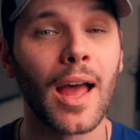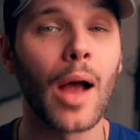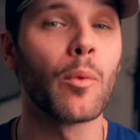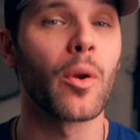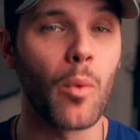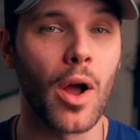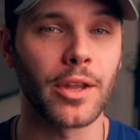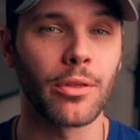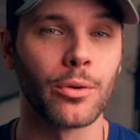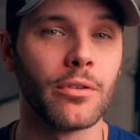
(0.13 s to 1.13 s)
I want to
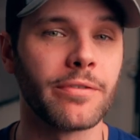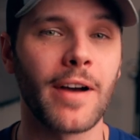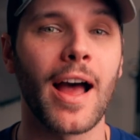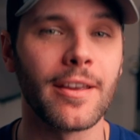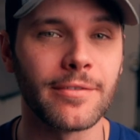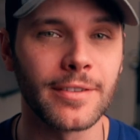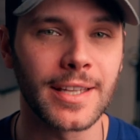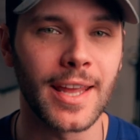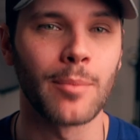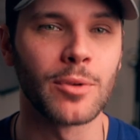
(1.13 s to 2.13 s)
walk you through 5
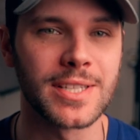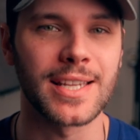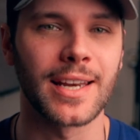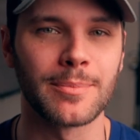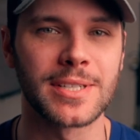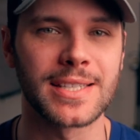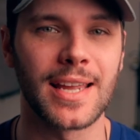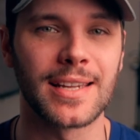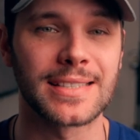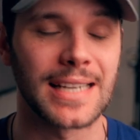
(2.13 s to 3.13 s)
camera setting
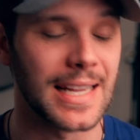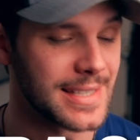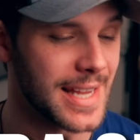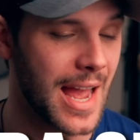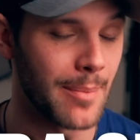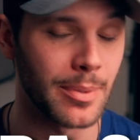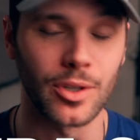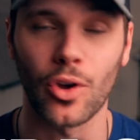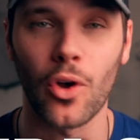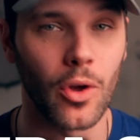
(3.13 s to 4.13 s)
mistakes that I see
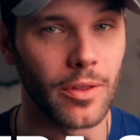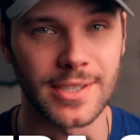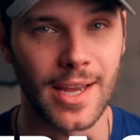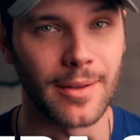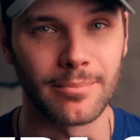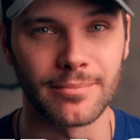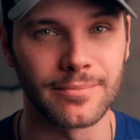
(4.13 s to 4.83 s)
happen all the time.